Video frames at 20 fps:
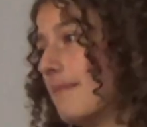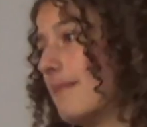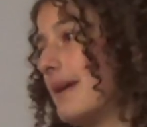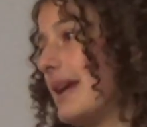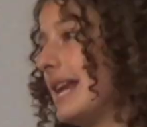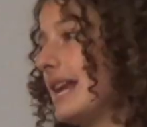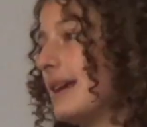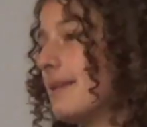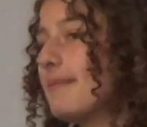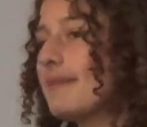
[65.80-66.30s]

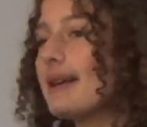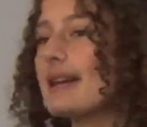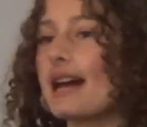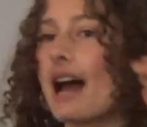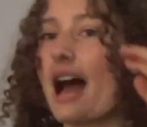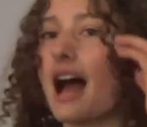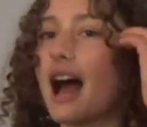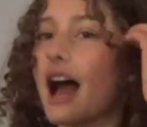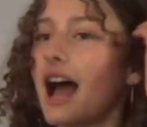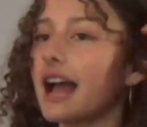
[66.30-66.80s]
medium.
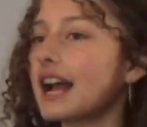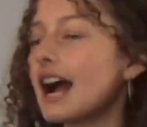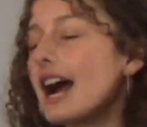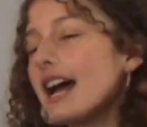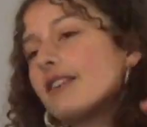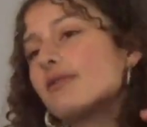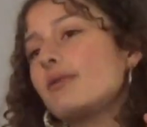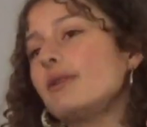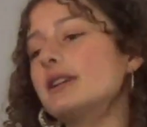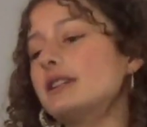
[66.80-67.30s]
I
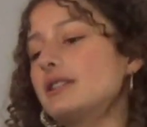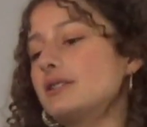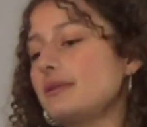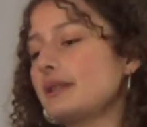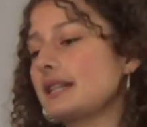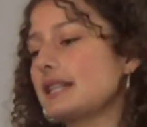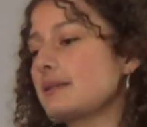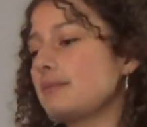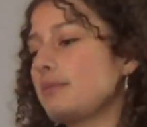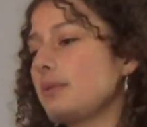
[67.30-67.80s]
kind of wanted to
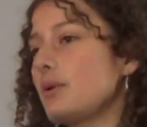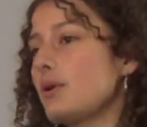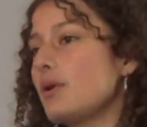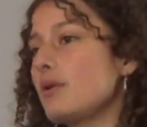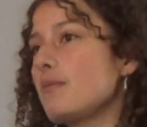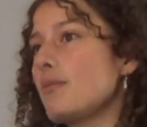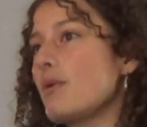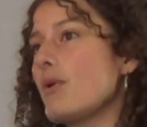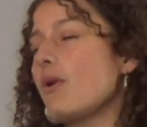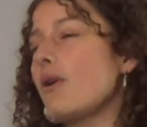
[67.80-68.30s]

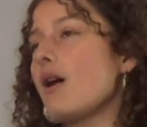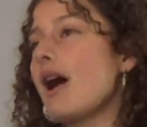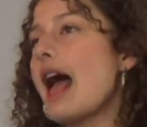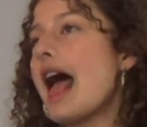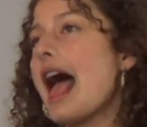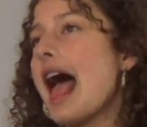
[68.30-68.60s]
explore more